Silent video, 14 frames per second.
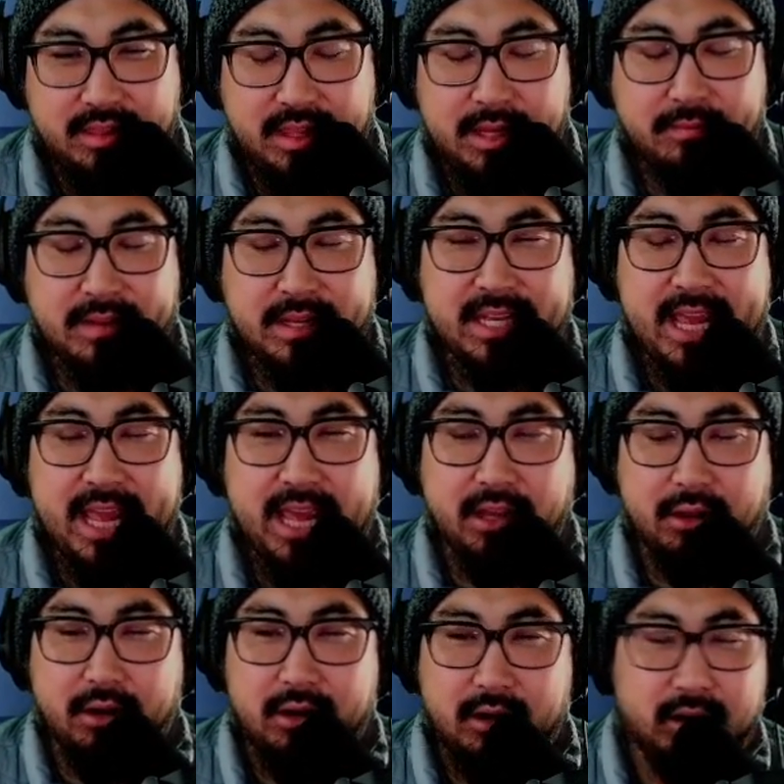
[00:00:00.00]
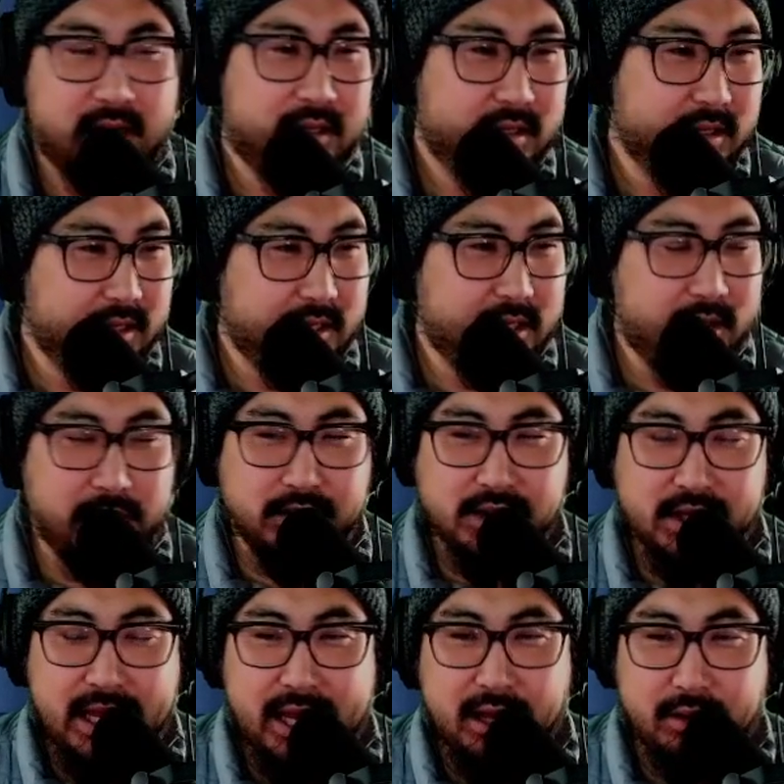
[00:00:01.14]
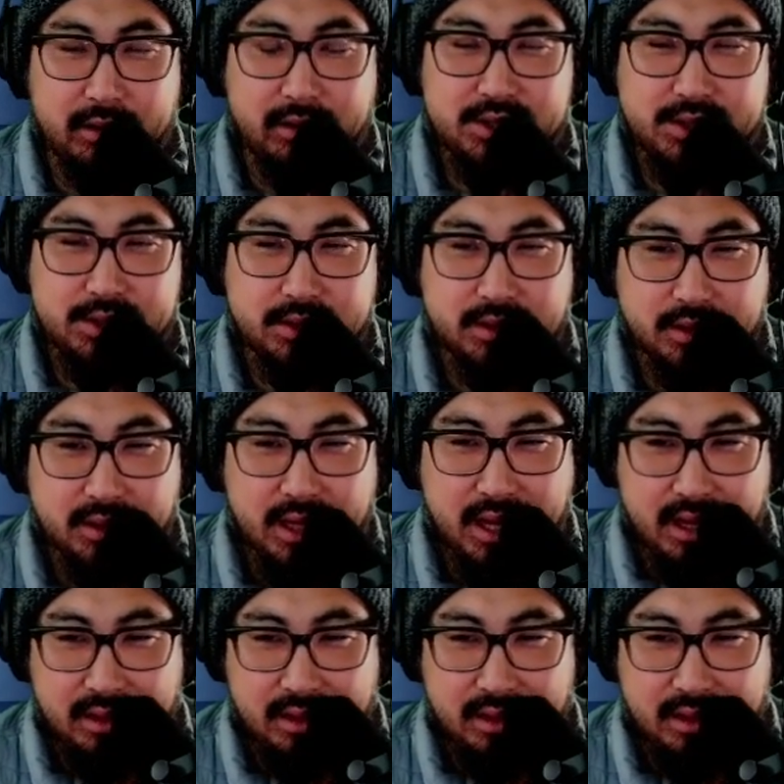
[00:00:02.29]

think of an inhaler. Fleshy, you know those inhalers? That's it. Yeah.